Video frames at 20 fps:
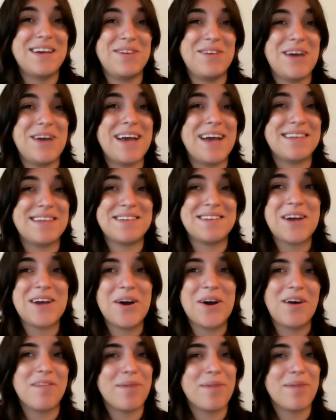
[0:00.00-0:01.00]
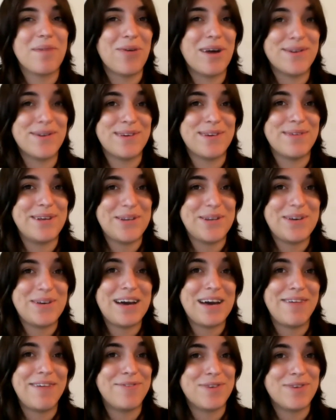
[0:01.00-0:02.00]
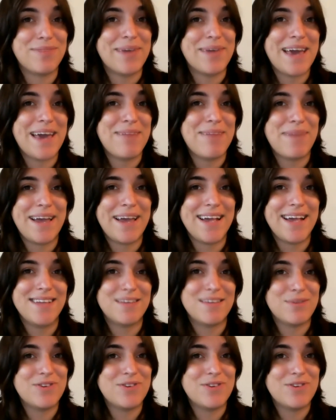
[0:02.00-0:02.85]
guys know, everybody watching, we do have drip campaigns,